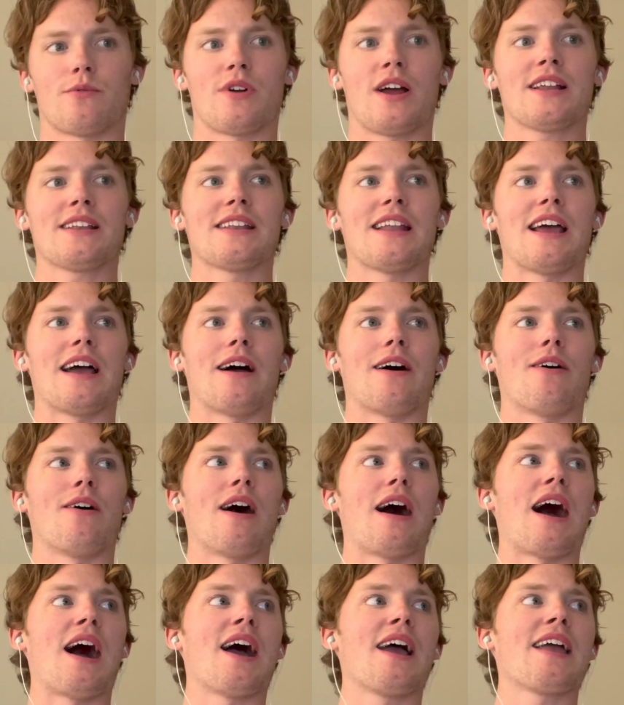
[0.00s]
Right
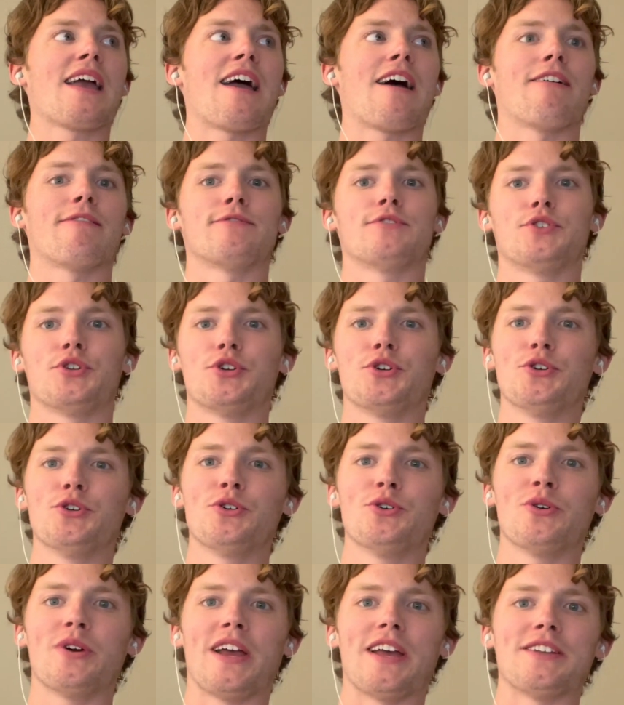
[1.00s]
now, I have
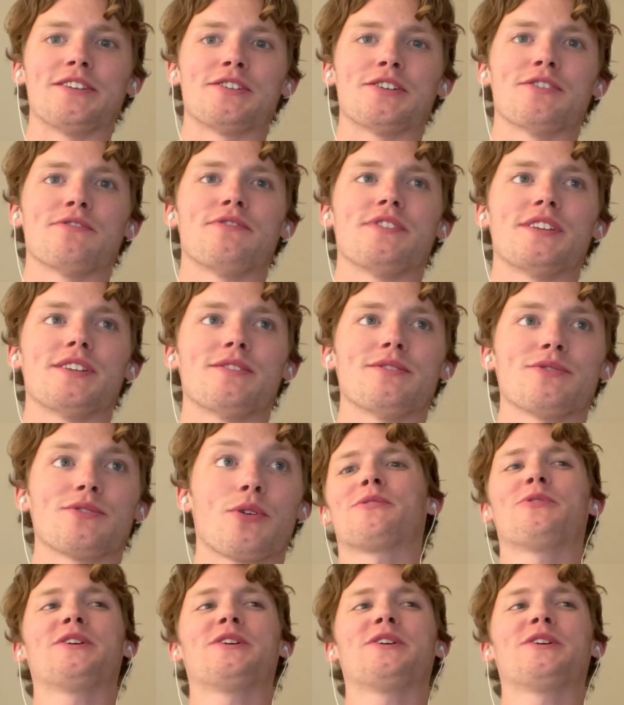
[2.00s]
two interviews,